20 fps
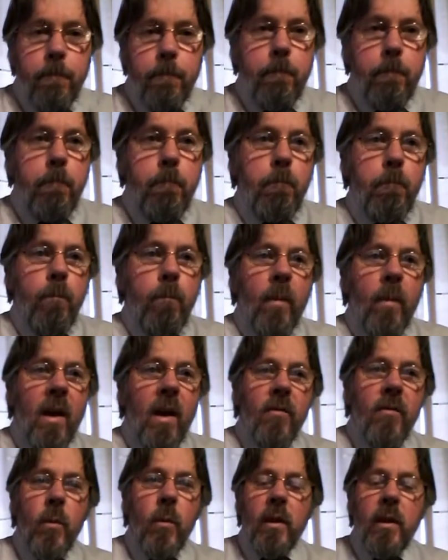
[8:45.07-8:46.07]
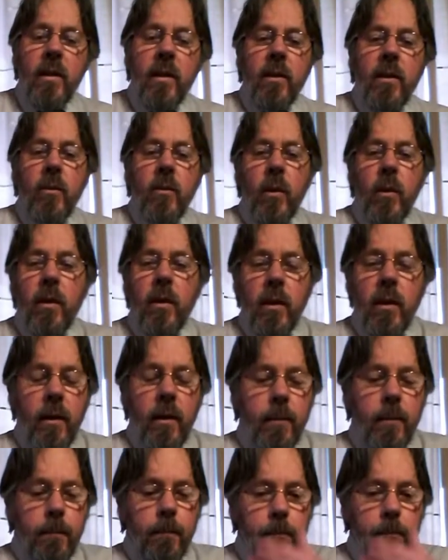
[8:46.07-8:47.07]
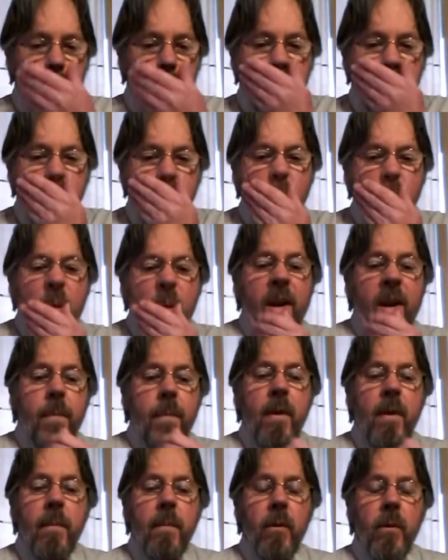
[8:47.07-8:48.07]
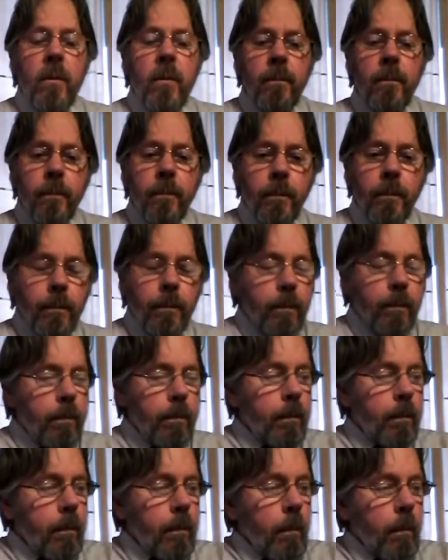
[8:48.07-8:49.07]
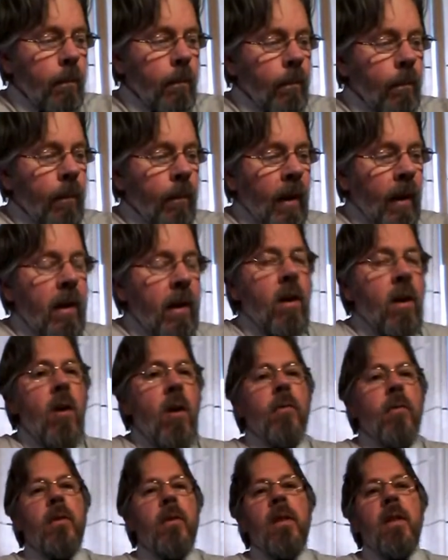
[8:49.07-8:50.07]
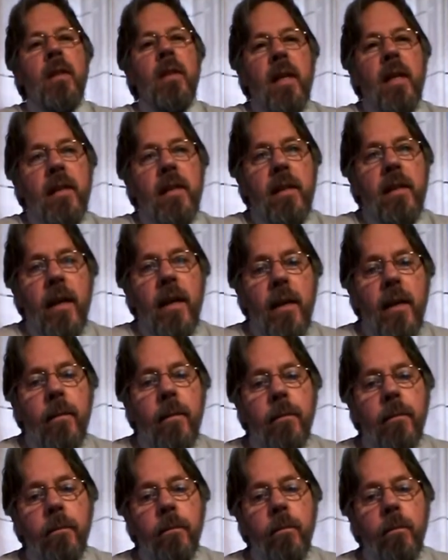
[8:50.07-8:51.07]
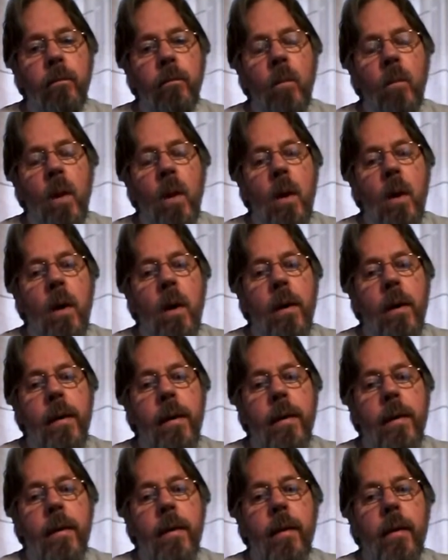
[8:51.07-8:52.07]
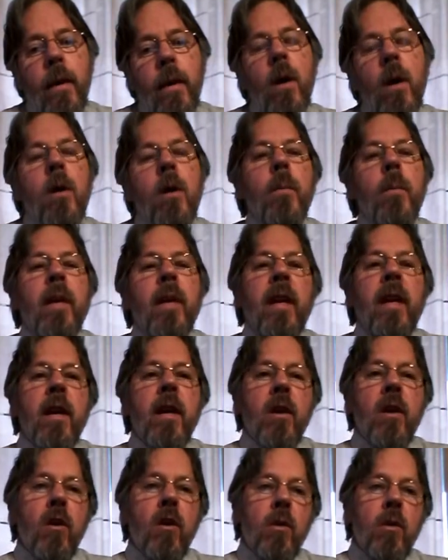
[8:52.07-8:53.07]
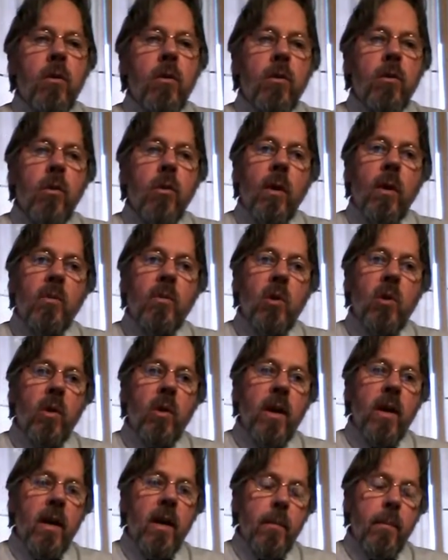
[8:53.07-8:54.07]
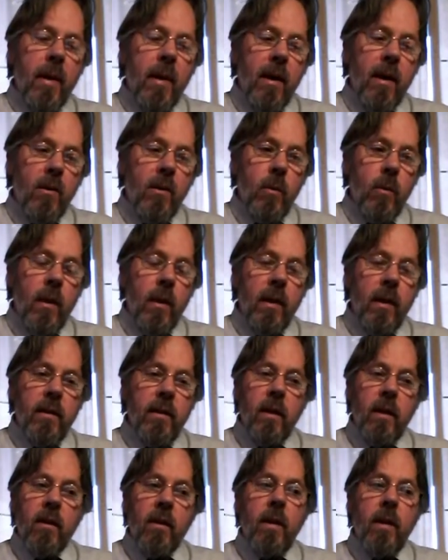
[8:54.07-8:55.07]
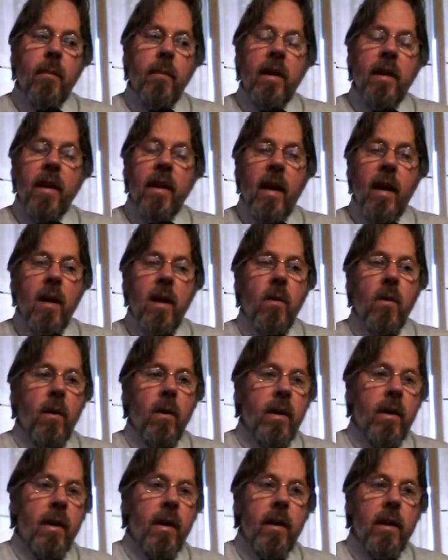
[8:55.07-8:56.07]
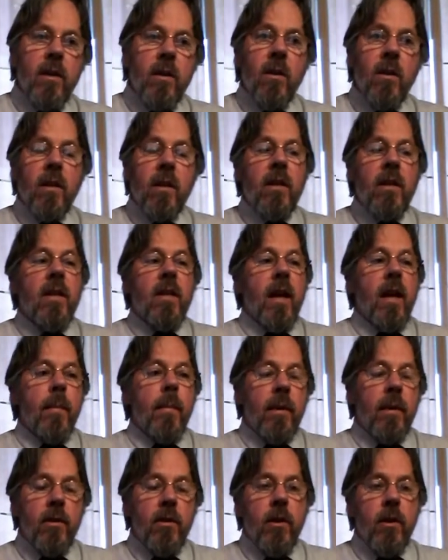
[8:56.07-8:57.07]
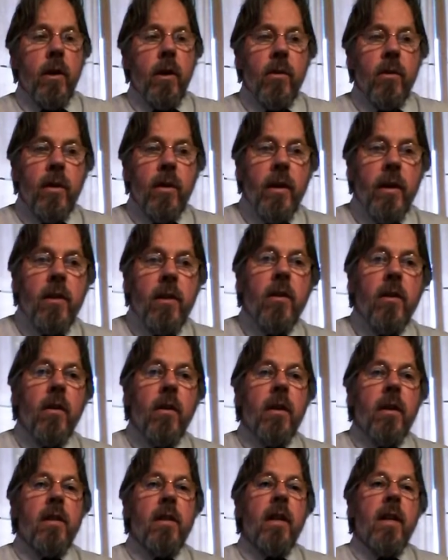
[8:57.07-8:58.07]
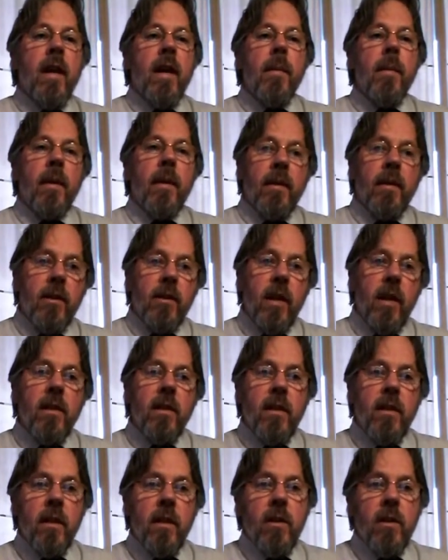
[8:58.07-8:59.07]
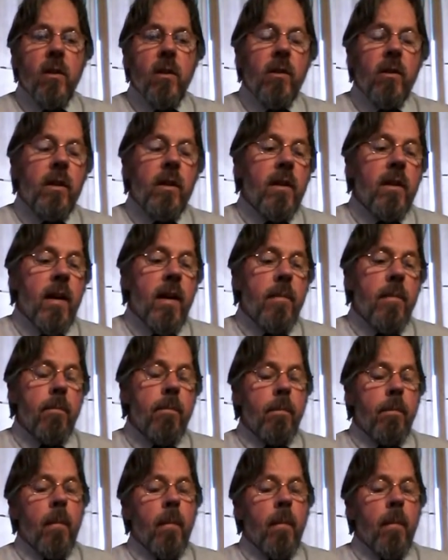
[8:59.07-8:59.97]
I've witnessed with many people, and often they say, oh, but he knows who I'm talking about when I tell them that L-O-R-D is not his name and G-O-D is not his name and J-C is not his name.